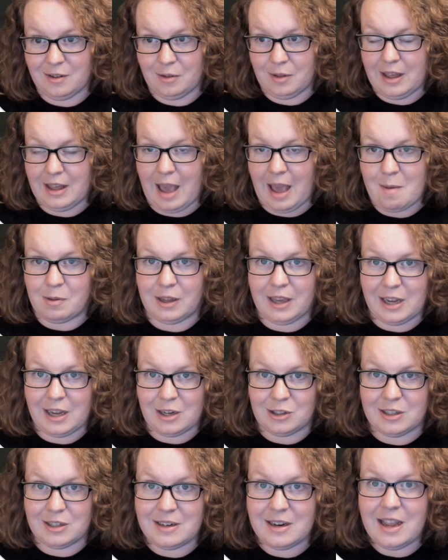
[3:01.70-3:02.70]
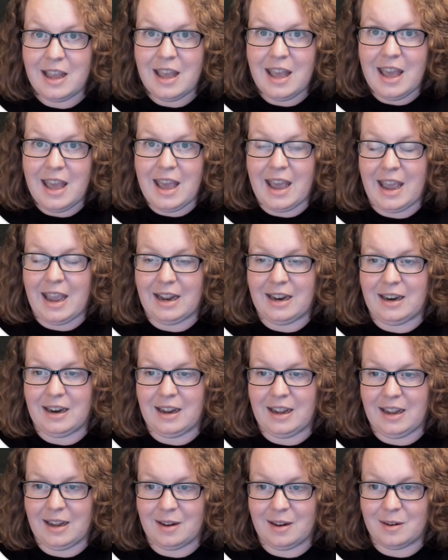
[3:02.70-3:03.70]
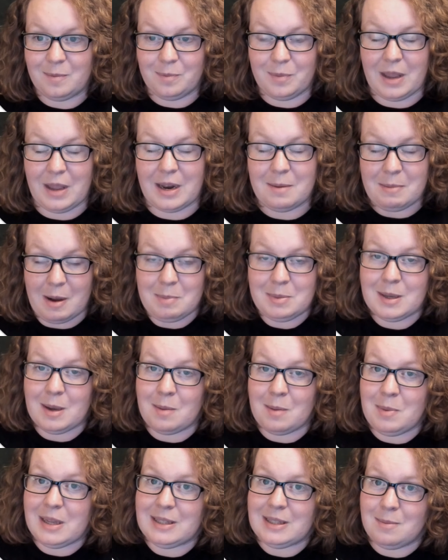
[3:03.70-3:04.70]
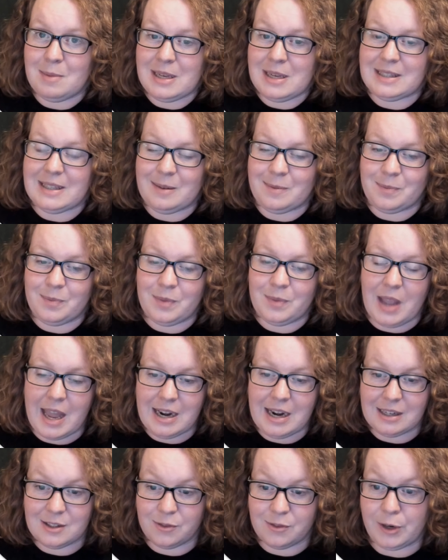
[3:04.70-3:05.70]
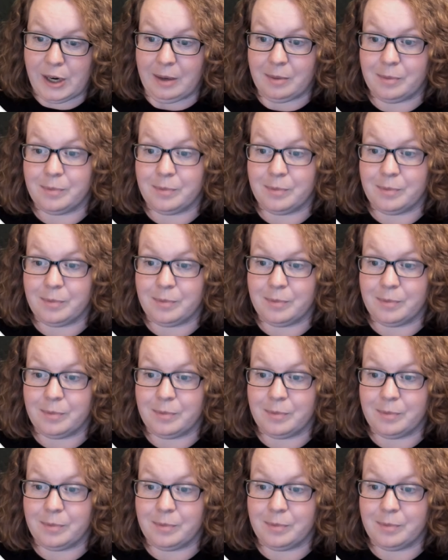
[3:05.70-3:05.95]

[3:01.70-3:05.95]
application, and it pops up. It's amazing, and it's free.